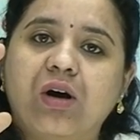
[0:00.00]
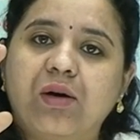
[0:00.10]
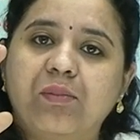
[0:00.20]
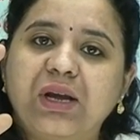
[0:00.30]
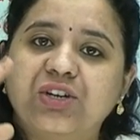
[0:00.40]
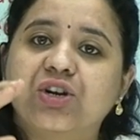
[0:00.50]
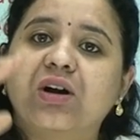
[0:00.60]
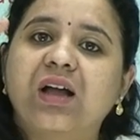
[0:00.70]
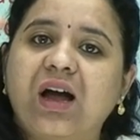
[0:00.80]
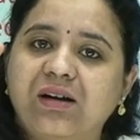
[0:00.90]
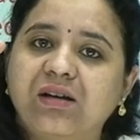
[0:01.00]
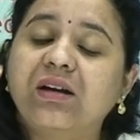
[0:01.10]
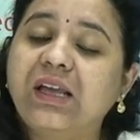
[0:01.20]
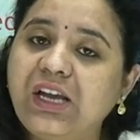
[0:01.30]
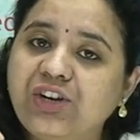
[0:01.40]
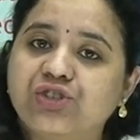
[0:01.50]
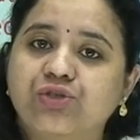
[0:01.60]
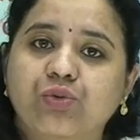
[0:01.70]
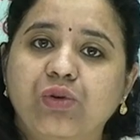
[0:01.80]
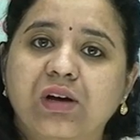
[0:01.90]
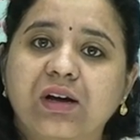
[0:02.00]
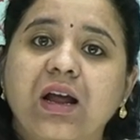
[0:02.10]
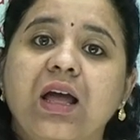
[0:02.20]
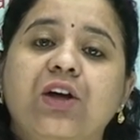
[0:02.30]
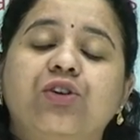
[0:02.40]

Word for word: under each ruler